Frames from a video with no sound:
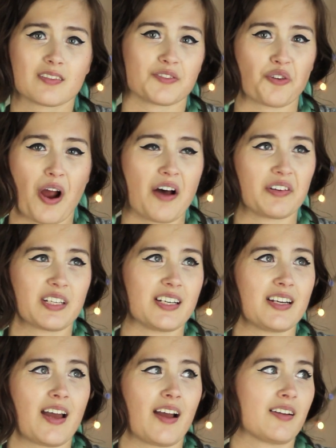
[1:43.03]

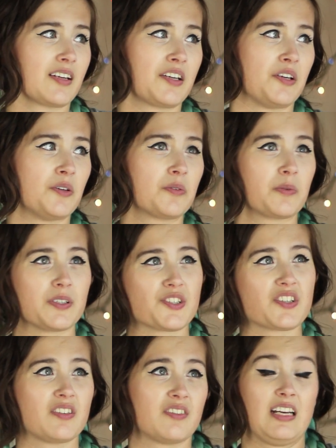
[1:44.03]
Drowsy, Execute,
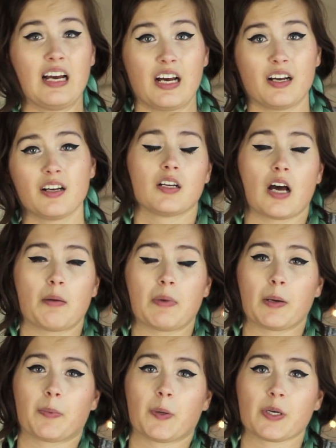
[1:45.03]
which, not
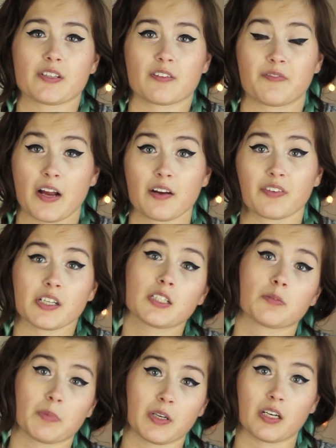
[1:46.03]
my personal favorites,
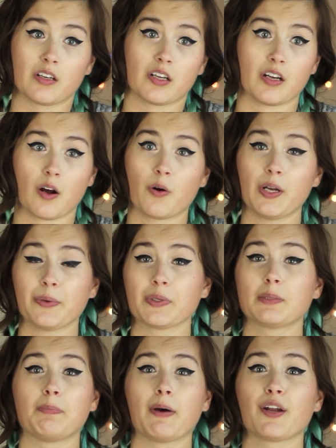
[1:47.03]
but, you know, it
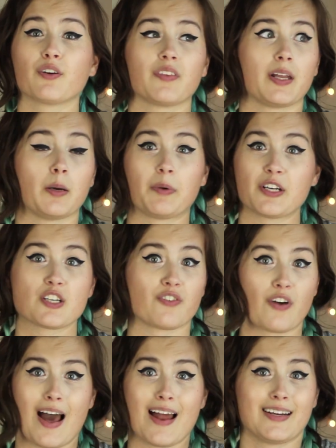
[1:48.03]
was better than a bunch of
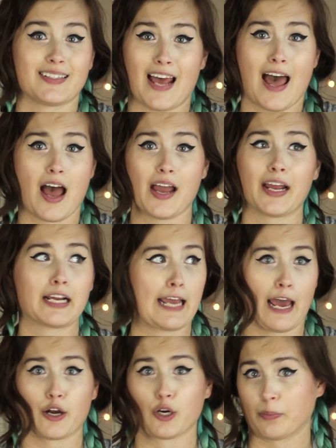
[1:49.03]
Rattata and
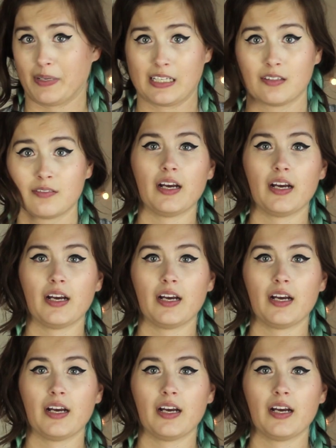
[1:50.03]
Caterpie.